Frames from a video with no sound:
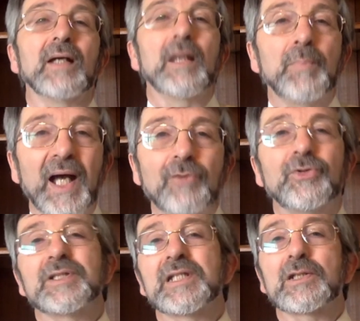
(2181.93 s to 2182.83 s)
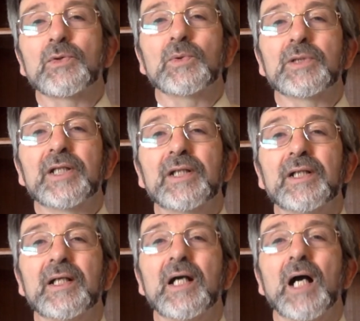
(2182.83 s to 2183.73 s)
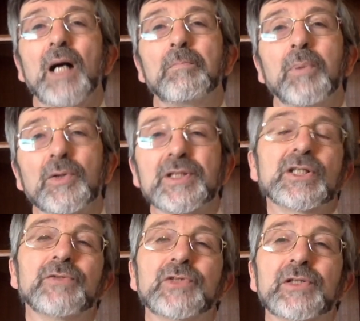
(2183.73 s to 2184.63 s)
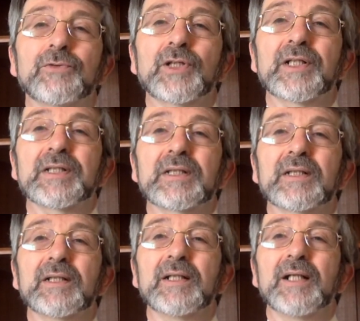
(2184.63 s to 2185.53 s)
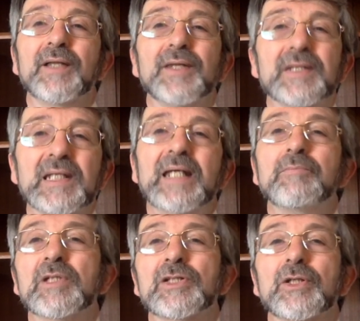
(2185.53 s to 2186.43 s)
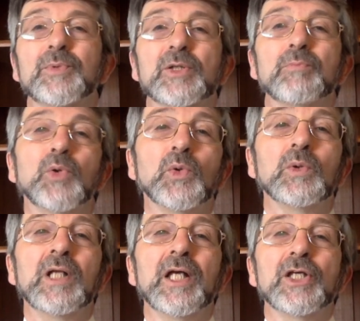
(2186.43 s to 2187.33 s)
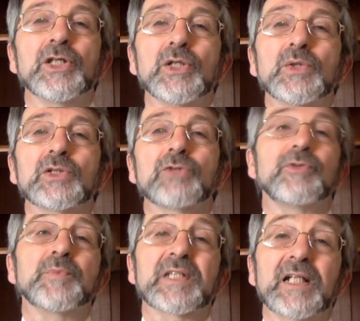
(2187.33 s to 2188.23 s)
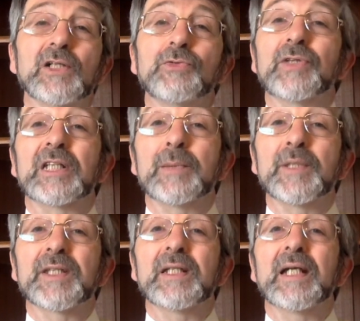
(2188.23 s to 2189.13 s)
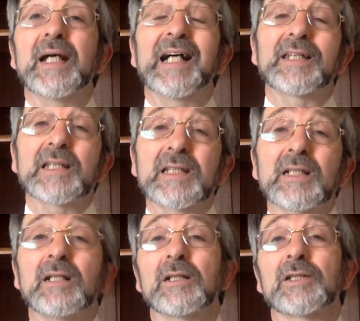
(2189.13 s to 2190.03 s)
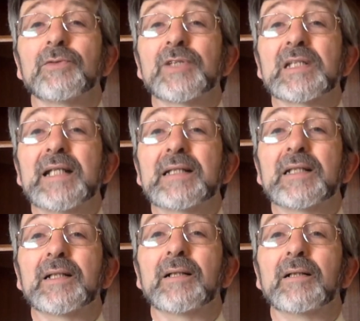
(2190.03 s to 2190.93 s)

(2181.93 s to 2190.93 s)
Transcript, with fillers: Epaphras is called here a bondservant of Christ, the same description Paul used of himself and Timothy at the start of this letter.